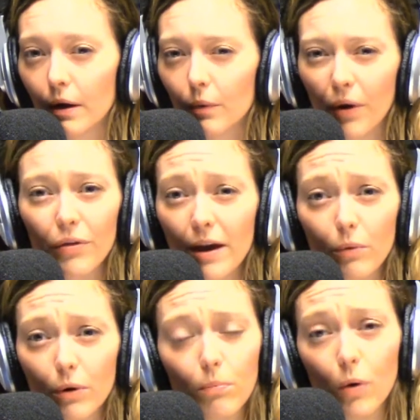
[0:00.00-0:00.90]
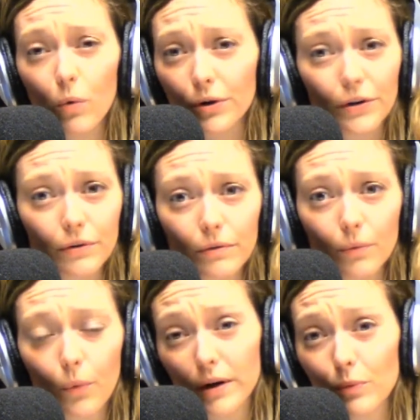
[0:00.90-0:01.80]
where they were born,
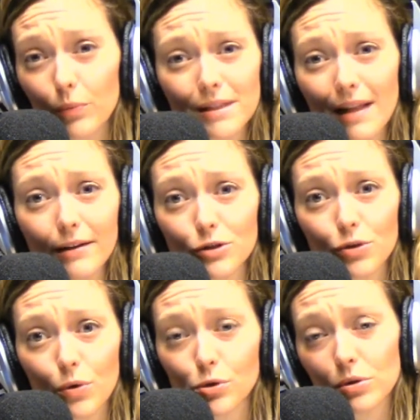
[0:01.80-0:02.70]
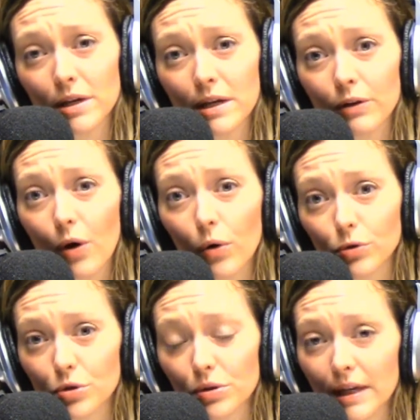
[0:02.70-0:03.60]
what it was like socially and
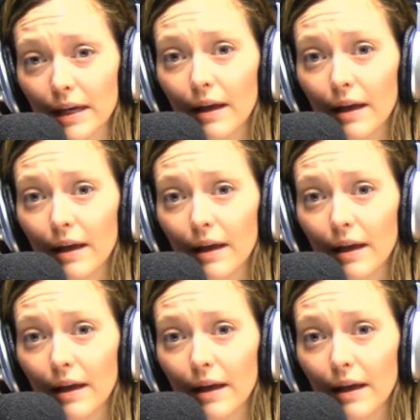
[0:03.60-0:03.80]
culturally,